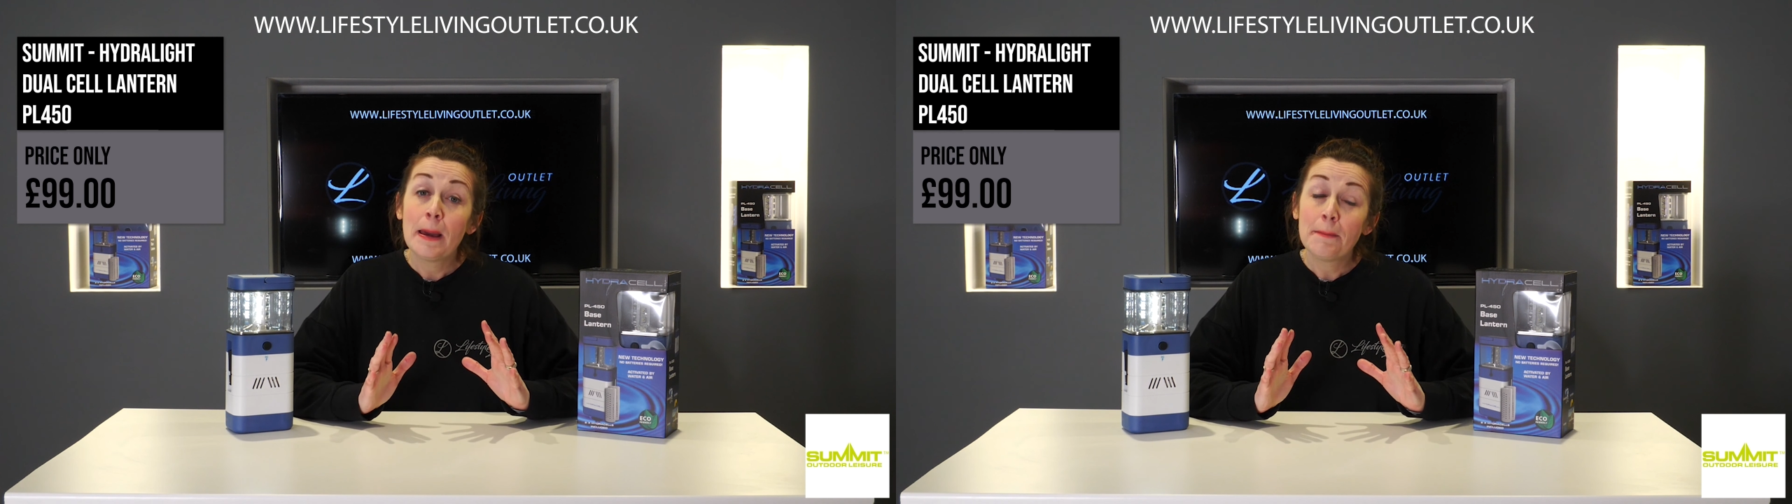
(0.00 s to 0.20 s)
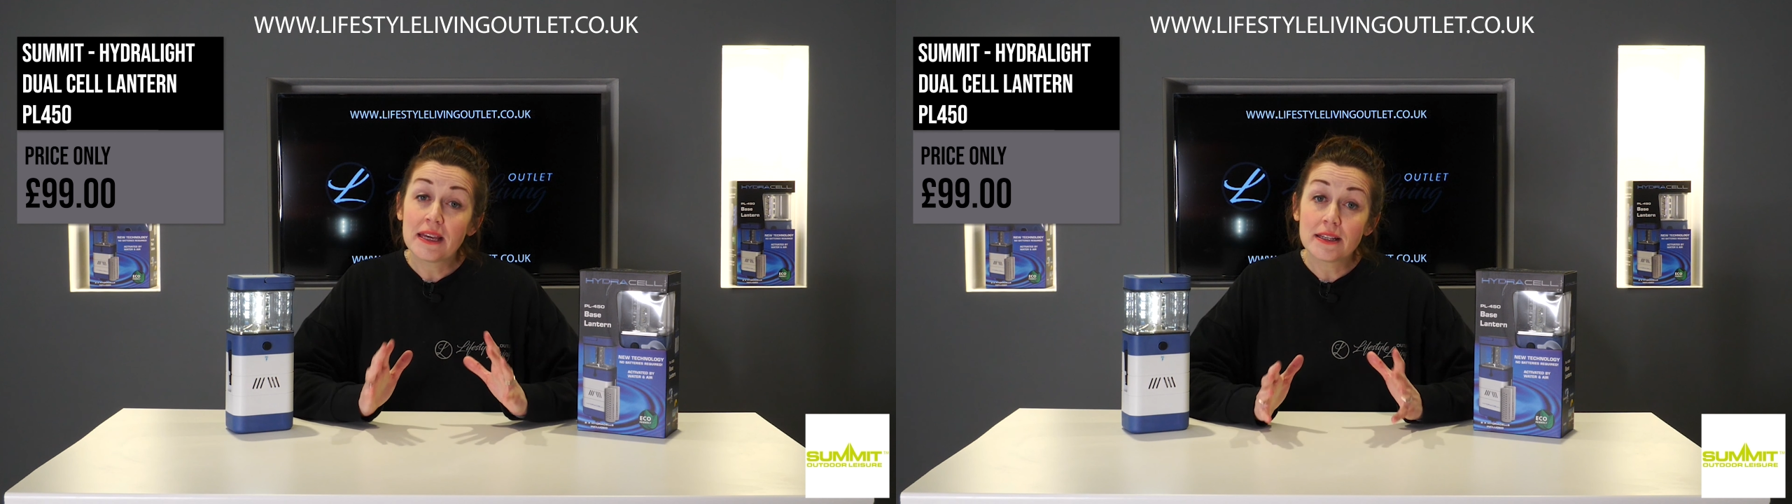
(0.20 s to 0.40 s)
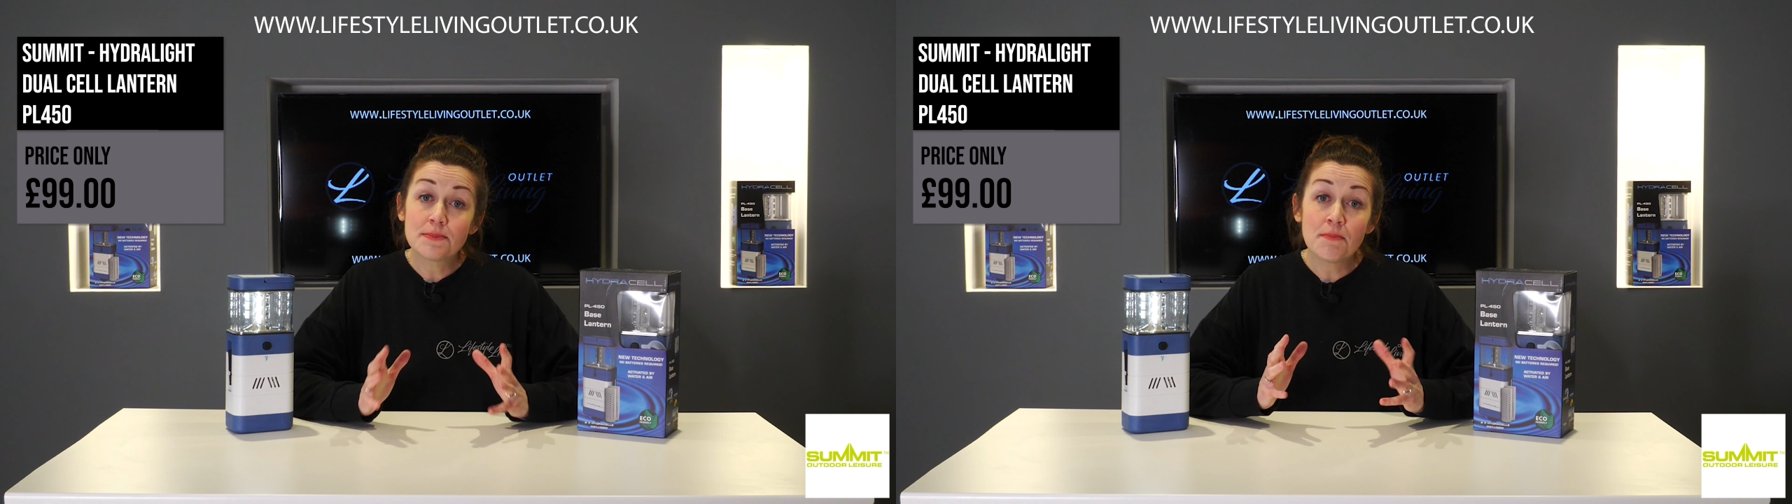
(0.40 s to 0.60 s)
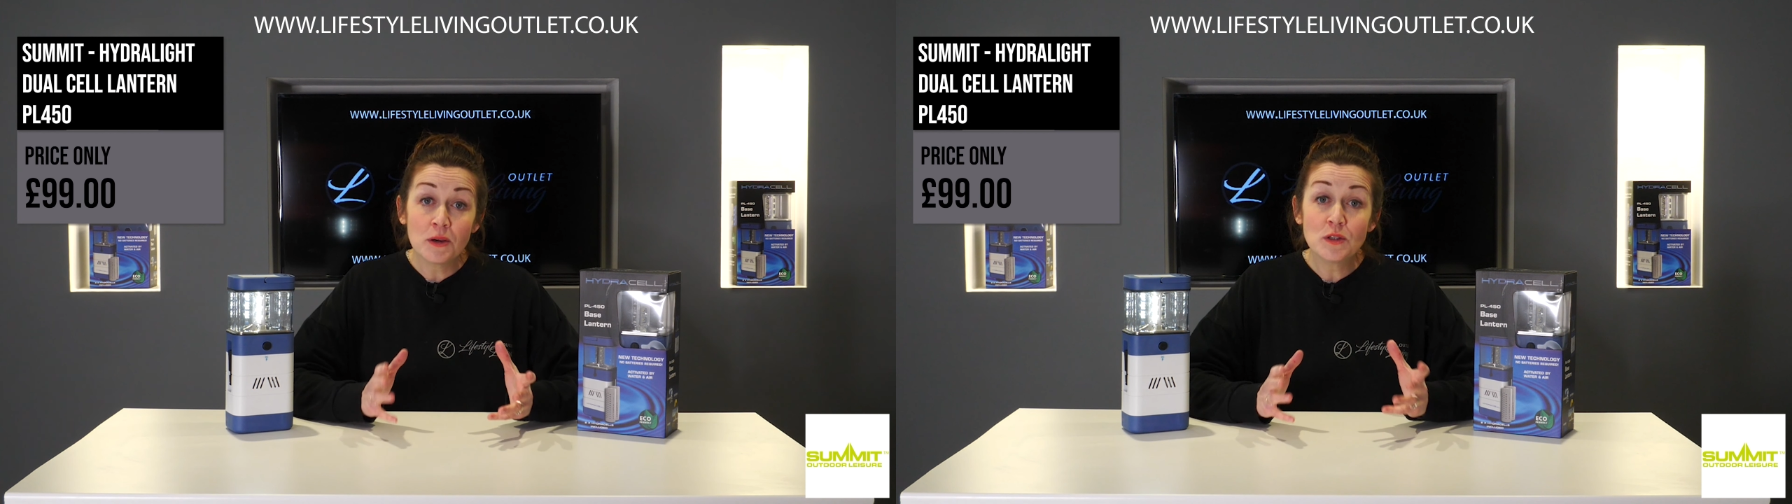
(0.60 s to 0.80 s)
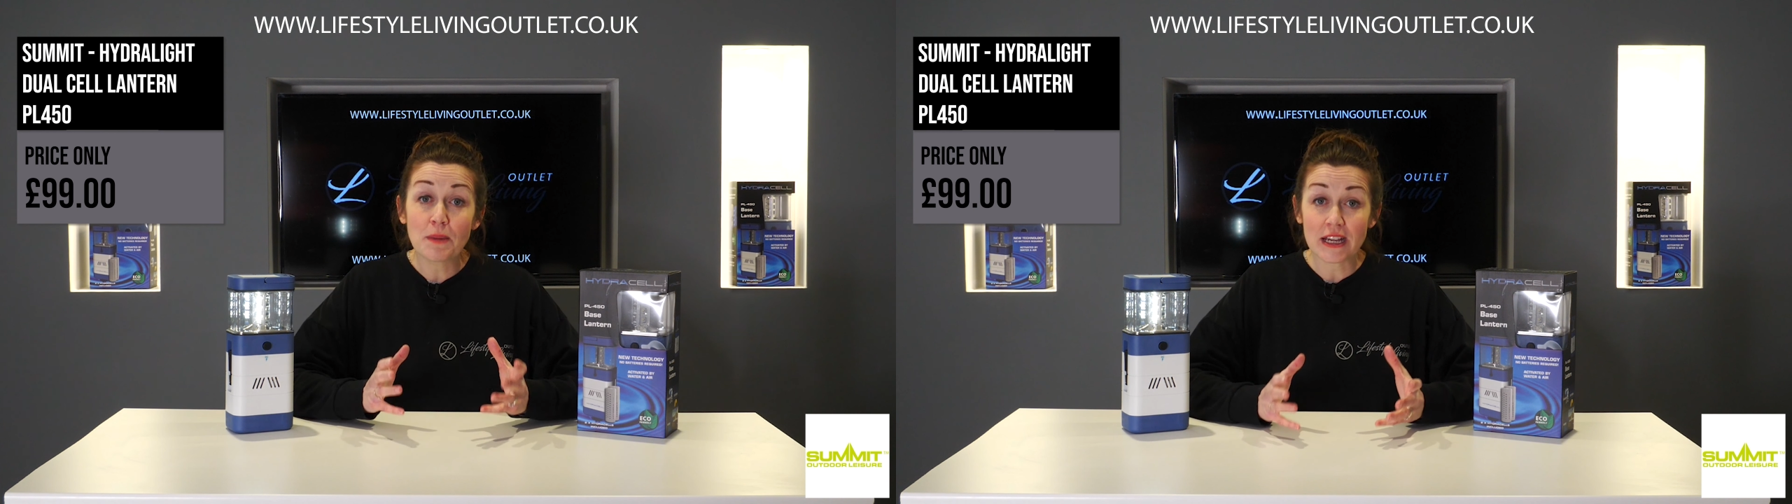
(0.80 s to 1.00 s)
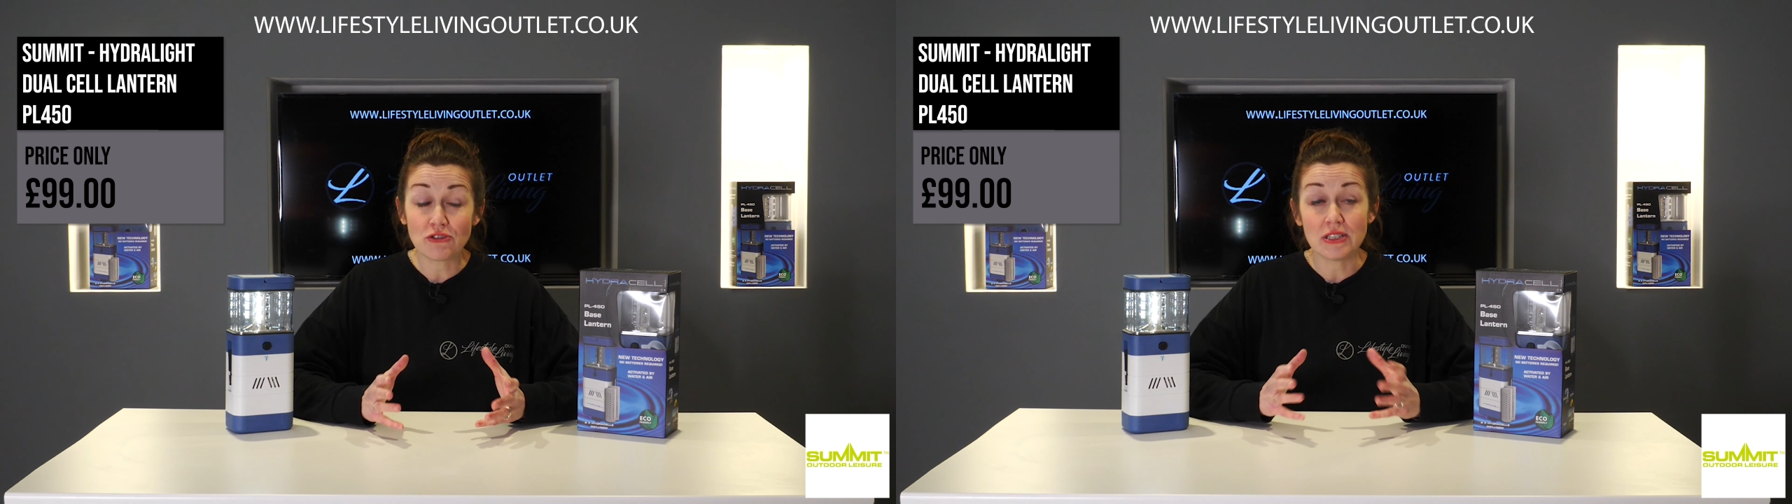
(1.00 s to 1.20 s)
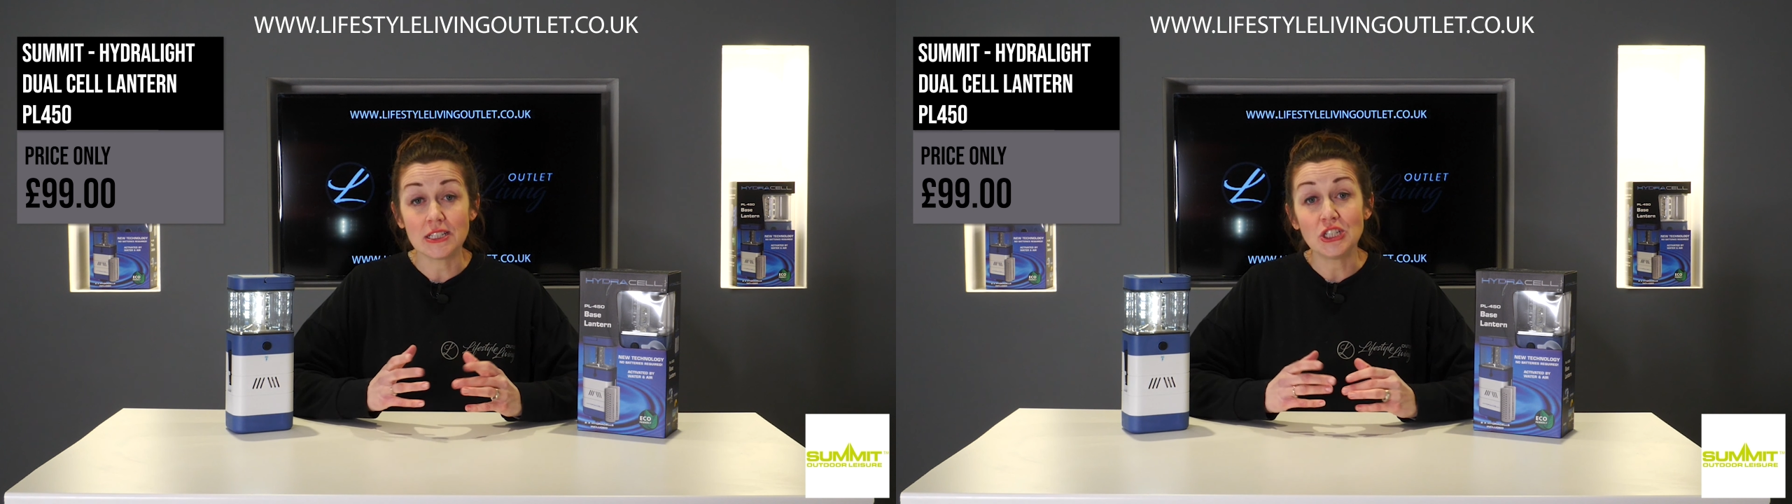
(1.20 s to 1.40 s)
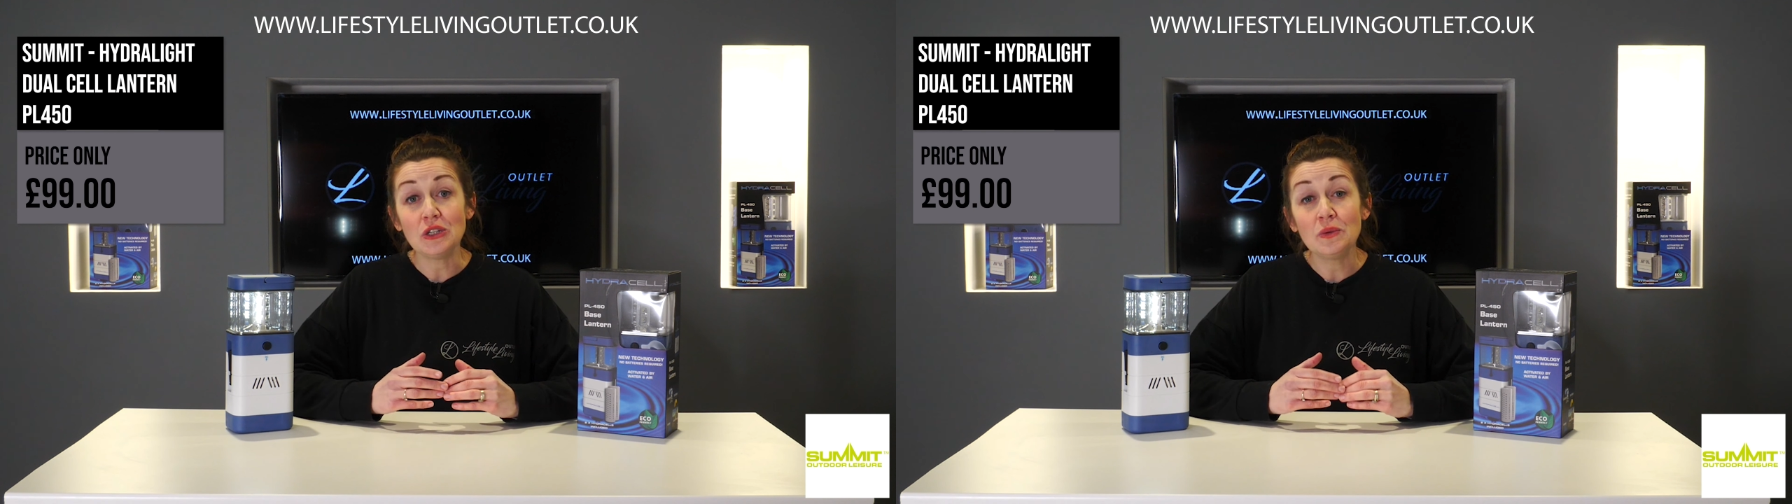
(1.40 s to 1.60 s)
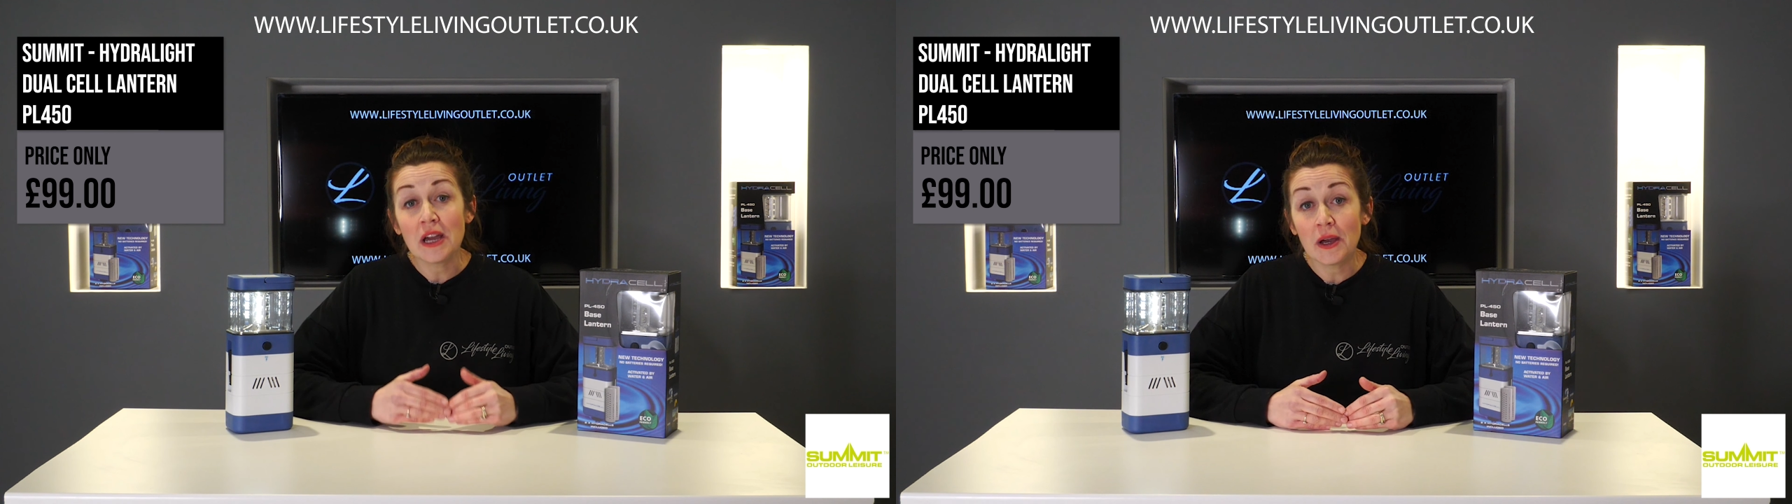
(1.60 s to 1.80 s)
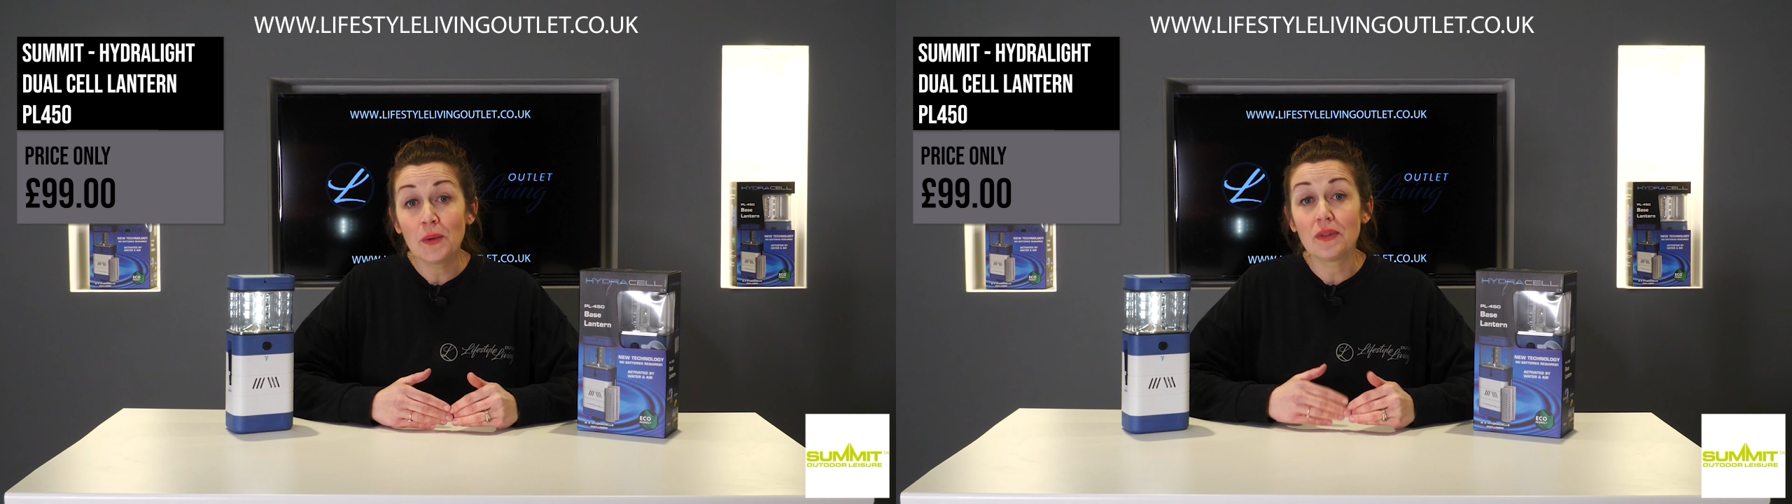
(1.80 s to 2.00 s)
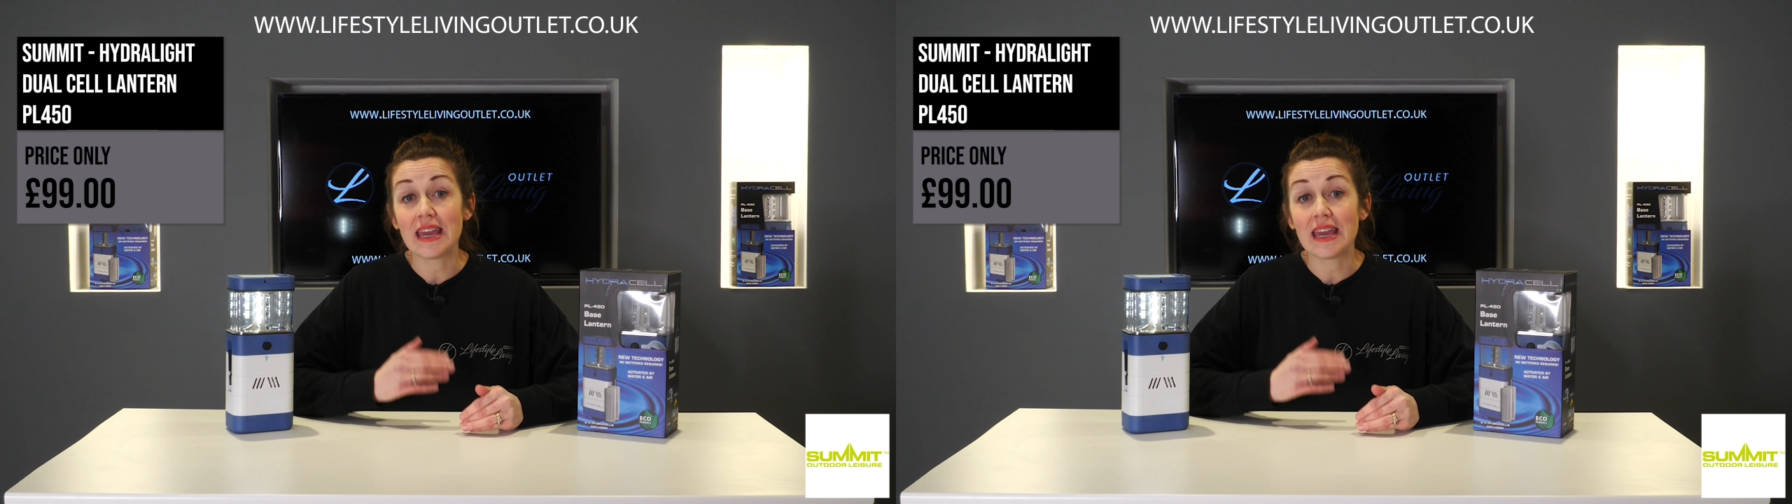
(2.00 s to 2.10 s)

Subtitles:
because most batteries, as you know,